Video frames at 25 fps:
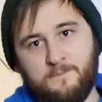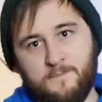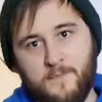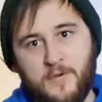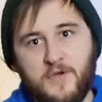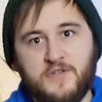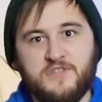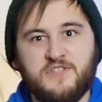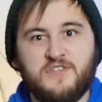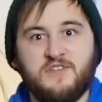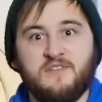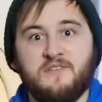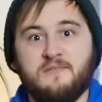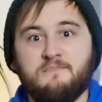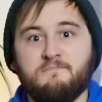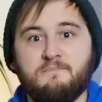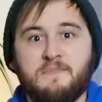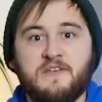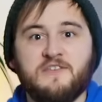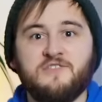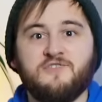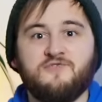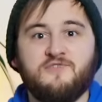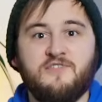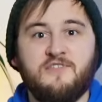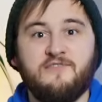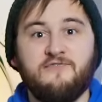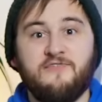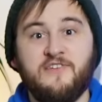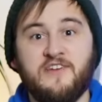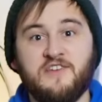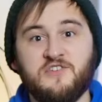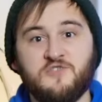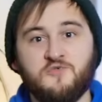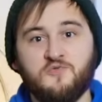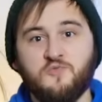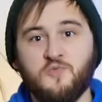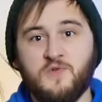Burton Mystery
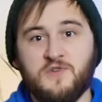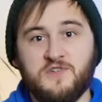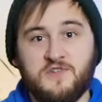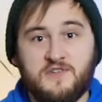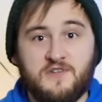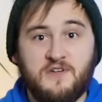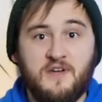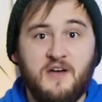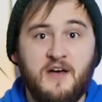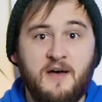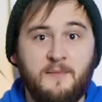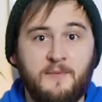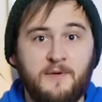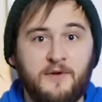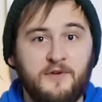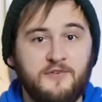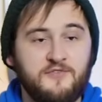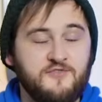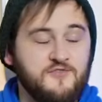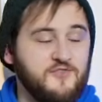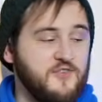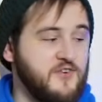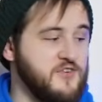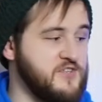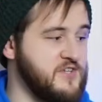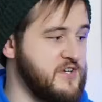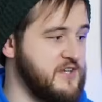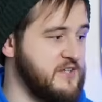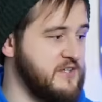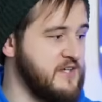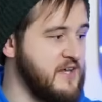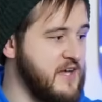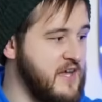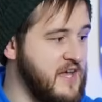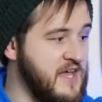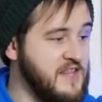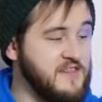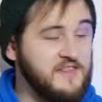Fish, which carbon construction,
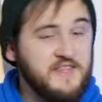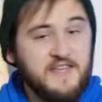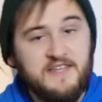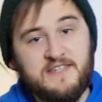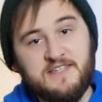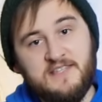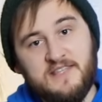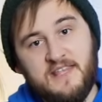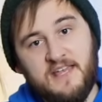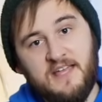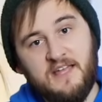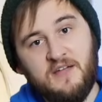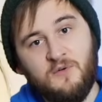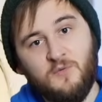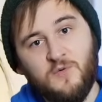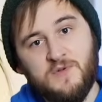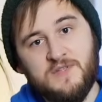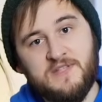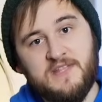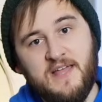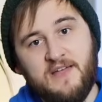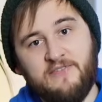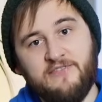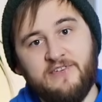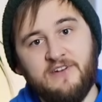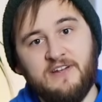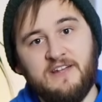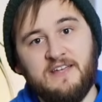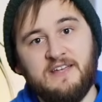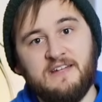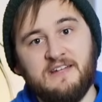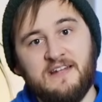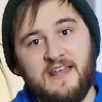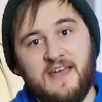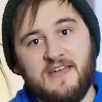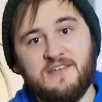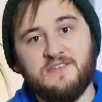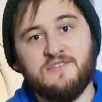this thing was definitely
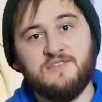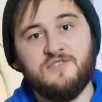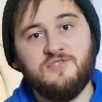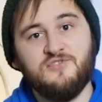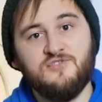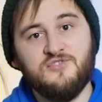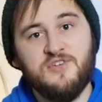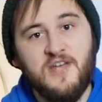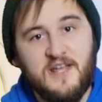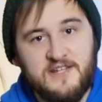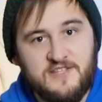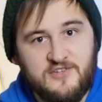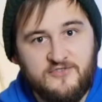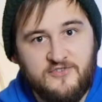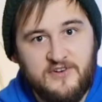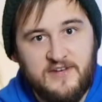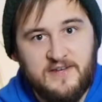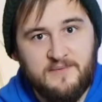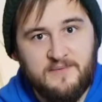less chattery.